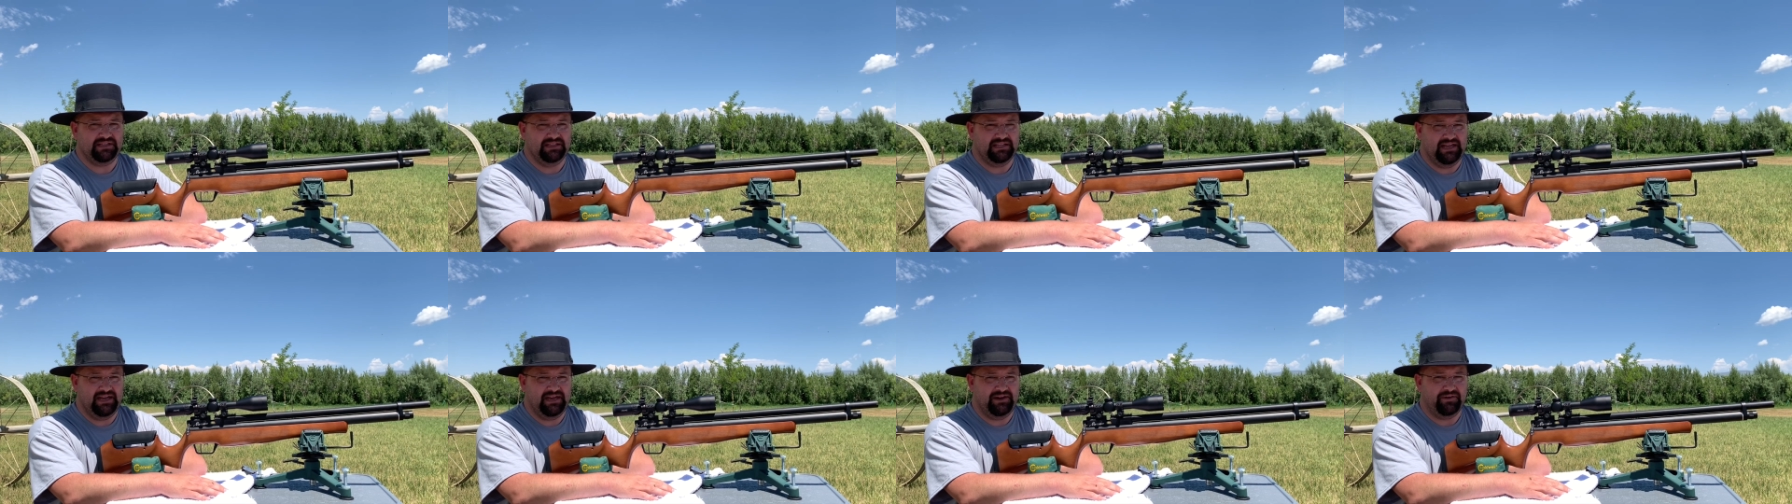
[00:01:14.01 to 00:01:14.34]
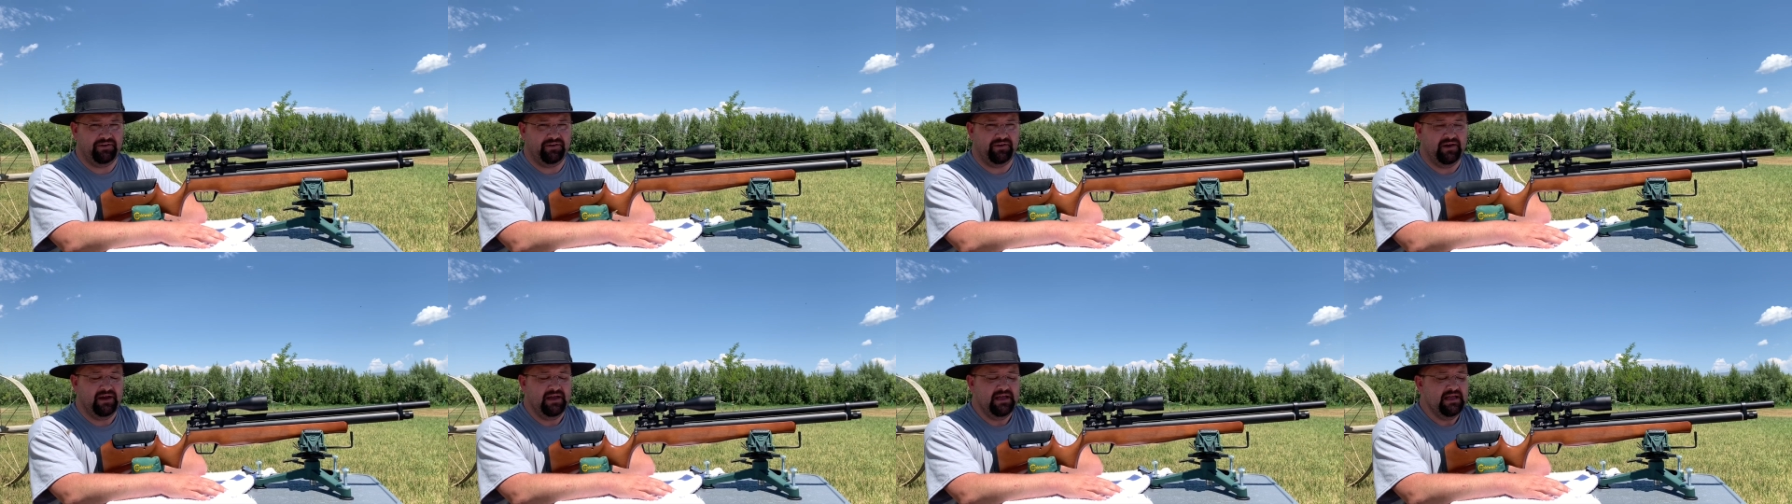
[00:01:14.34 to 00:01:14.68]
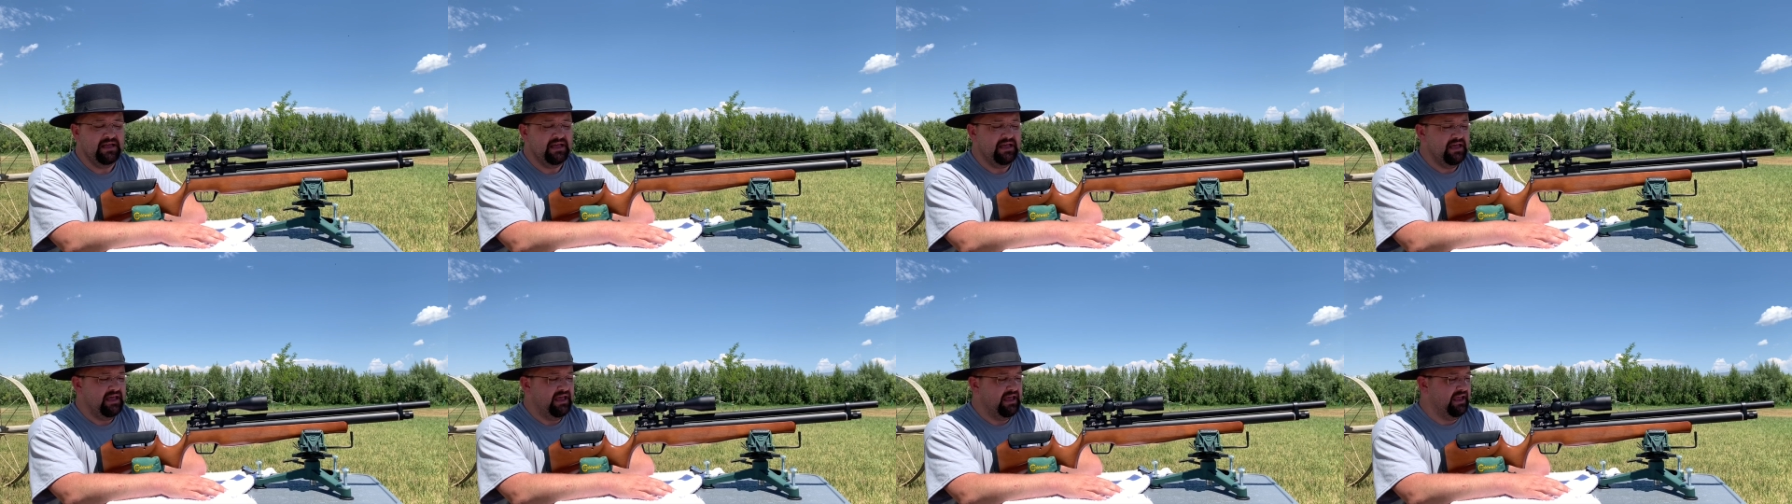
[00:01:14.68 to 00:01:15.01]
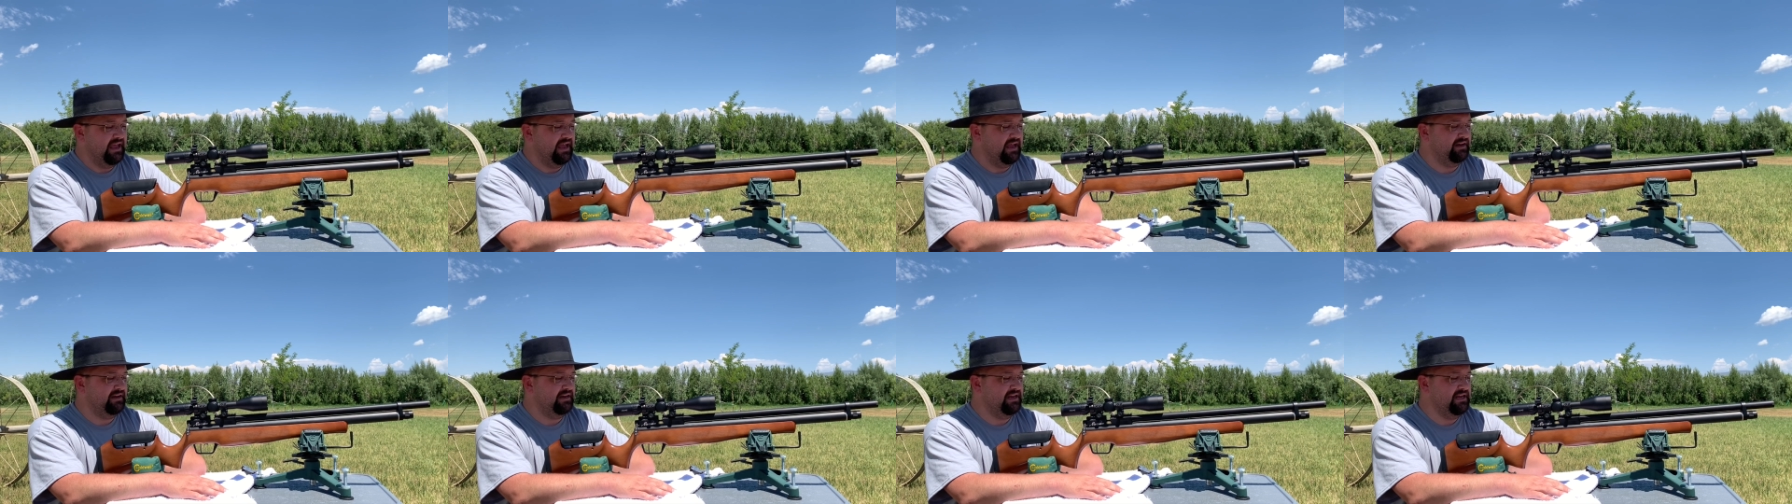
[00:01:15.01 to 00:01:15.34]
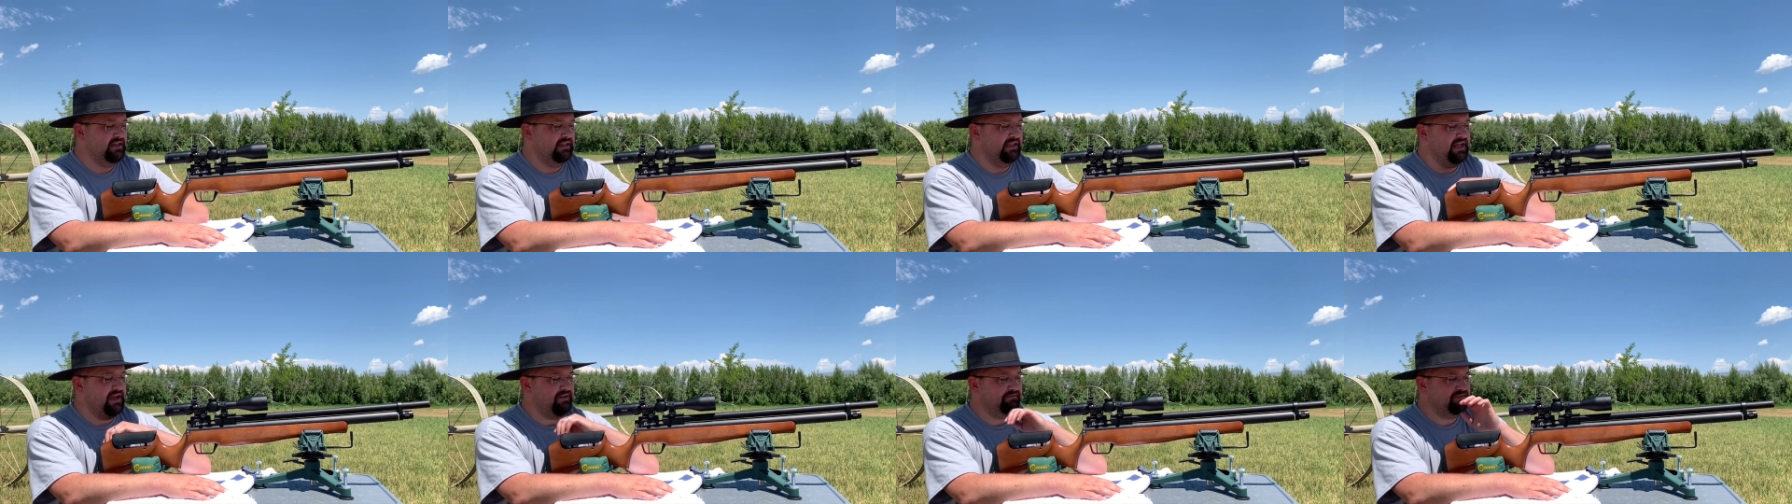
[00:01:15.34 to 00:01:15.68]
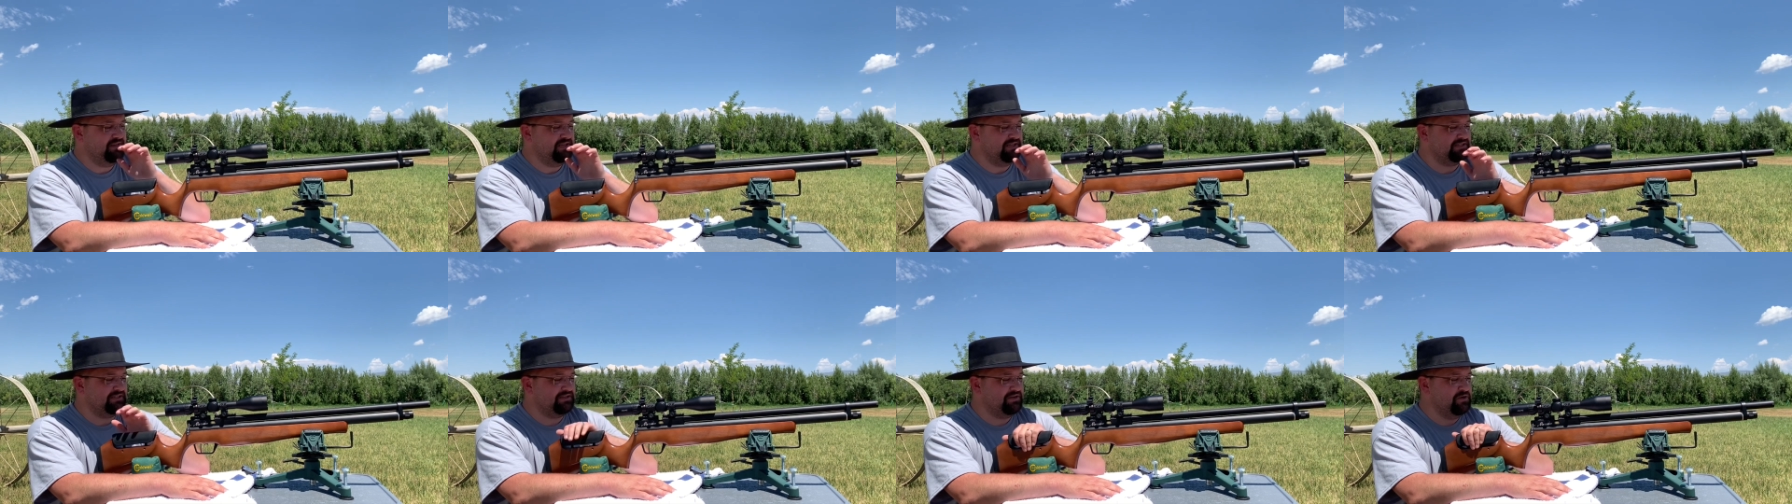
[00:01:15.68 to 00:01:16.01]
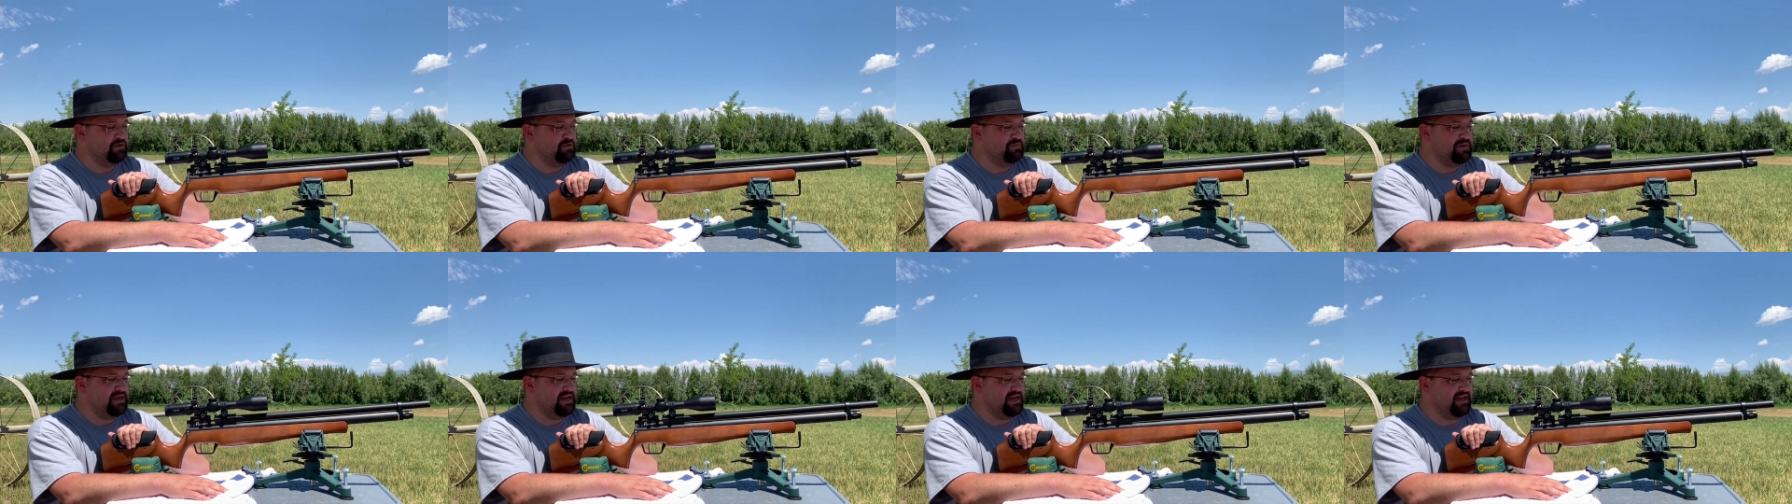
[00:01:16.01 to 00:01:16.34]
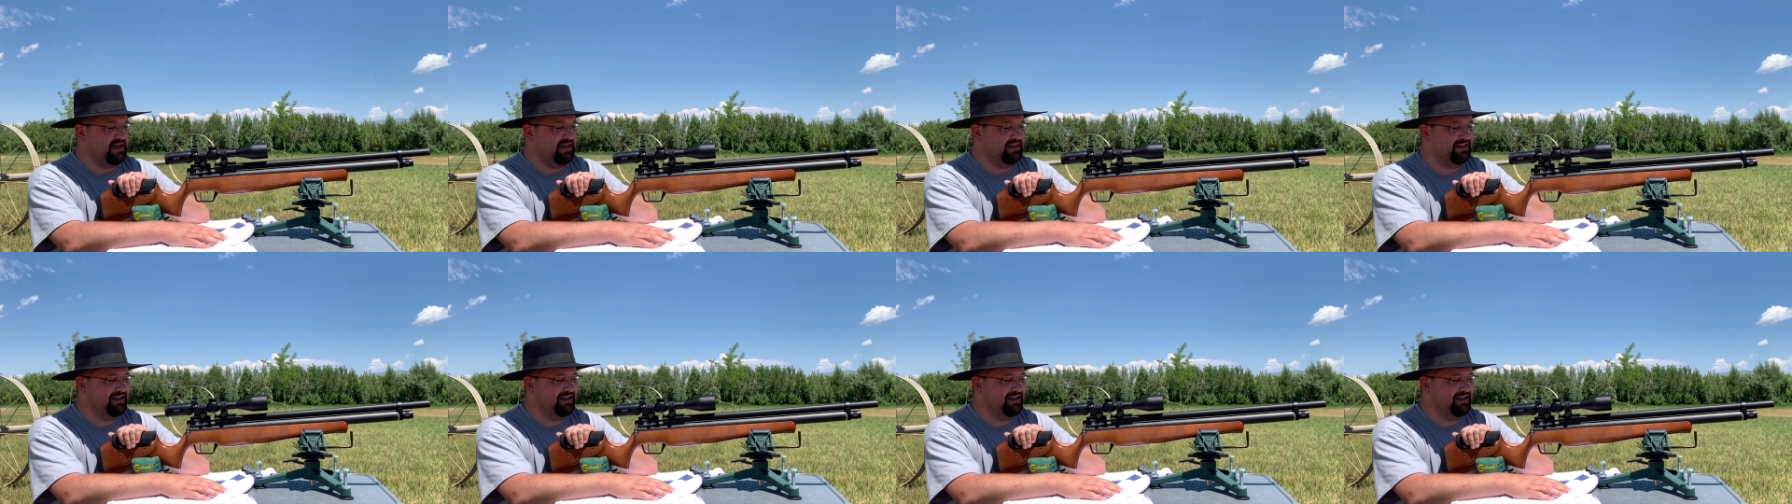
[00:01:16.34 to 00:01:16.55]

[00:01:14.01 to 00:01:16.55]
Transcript: later. And he left this to me.